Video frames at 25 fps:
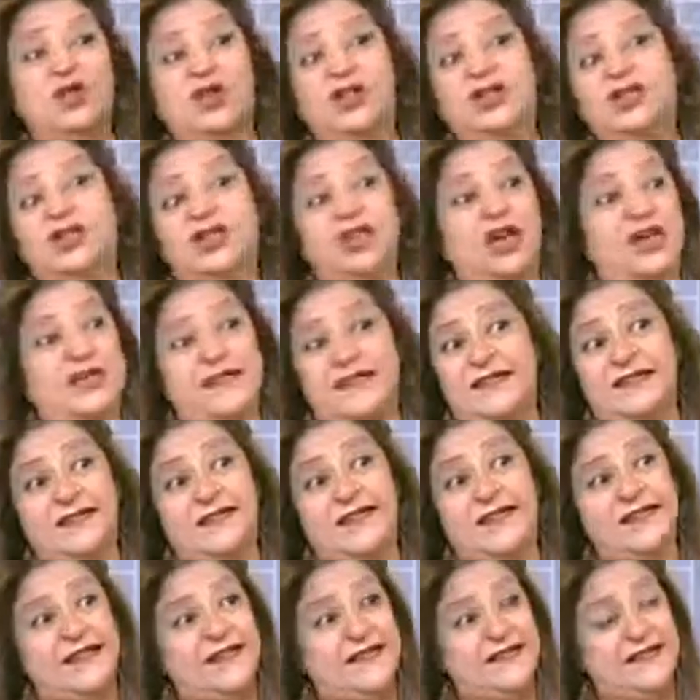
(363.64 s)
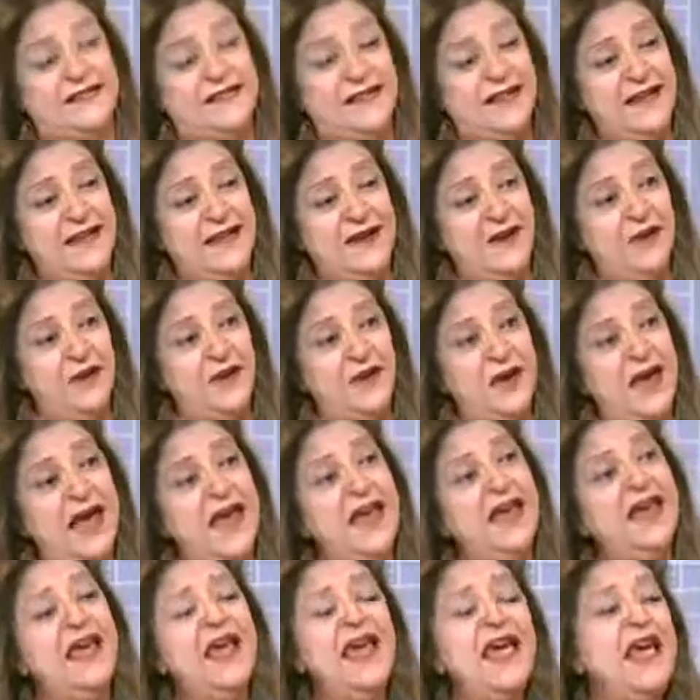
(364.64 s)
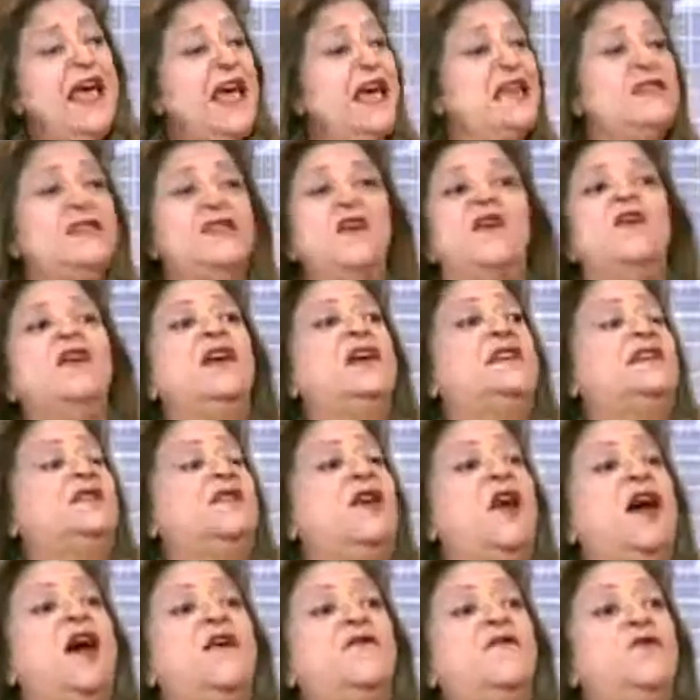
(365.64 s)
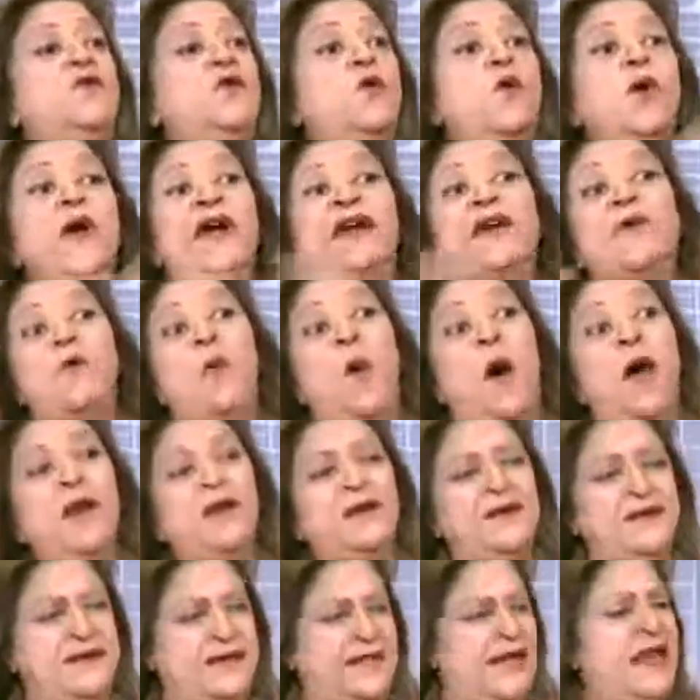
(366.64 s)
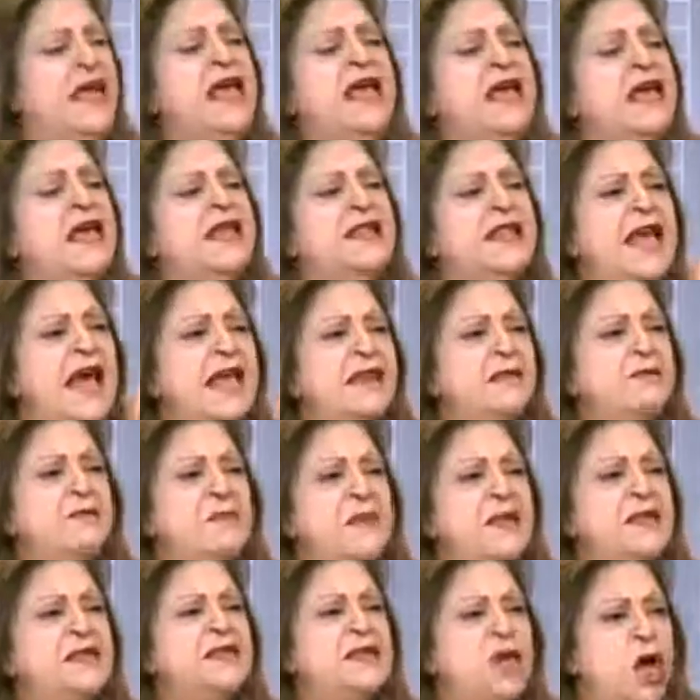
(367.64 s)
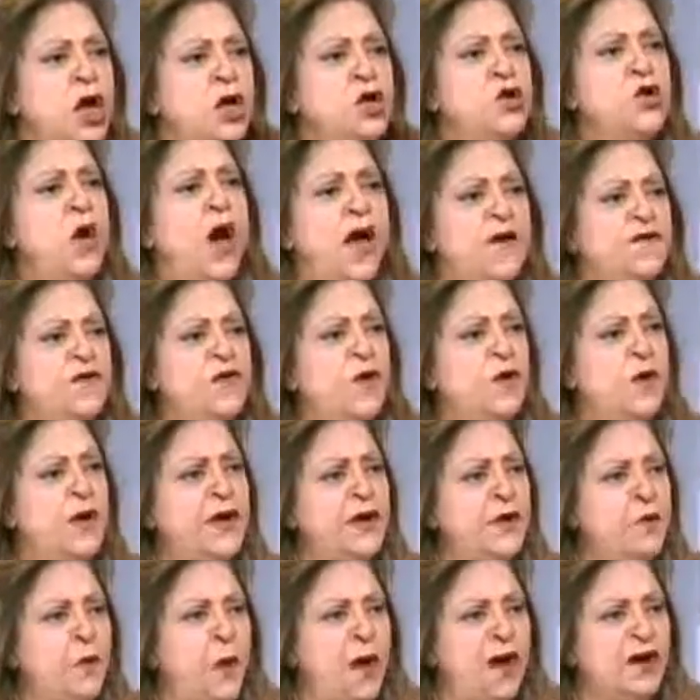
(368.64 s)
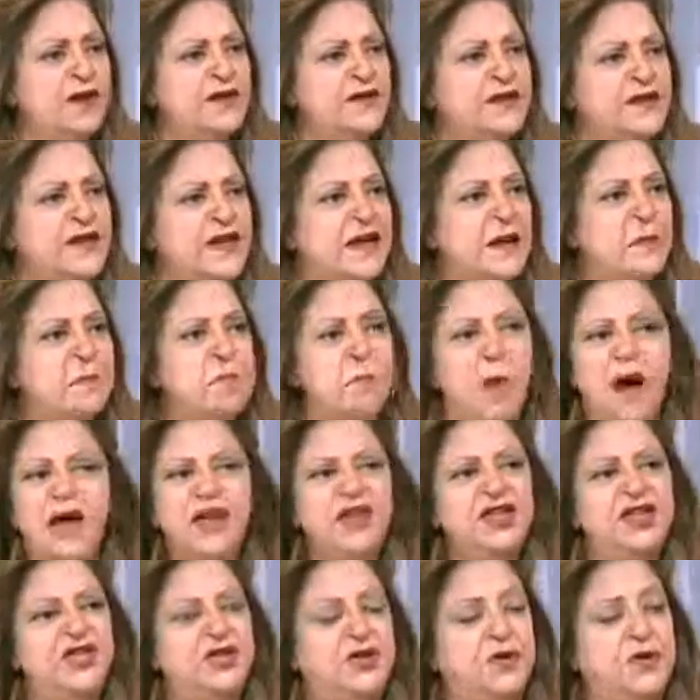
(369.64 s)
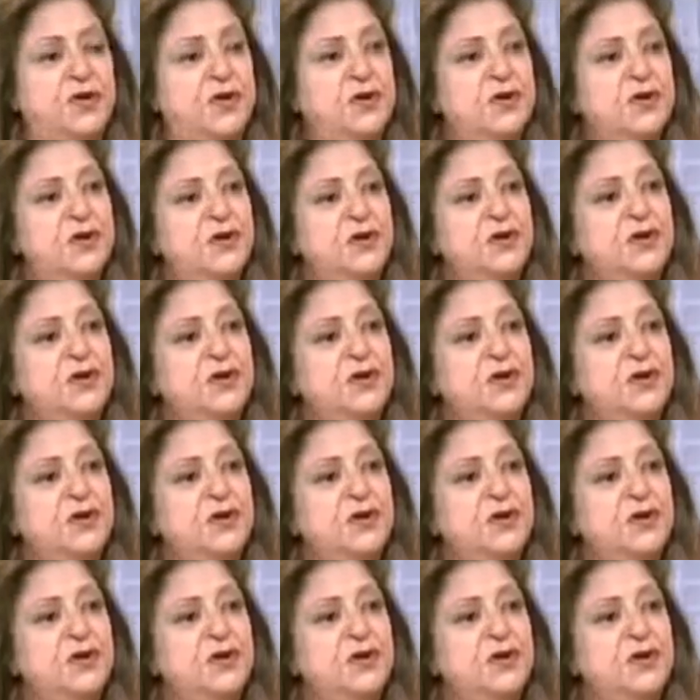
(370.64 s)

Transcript: social justice, okay, as long as you have no equality, that means you have no equality, mind you.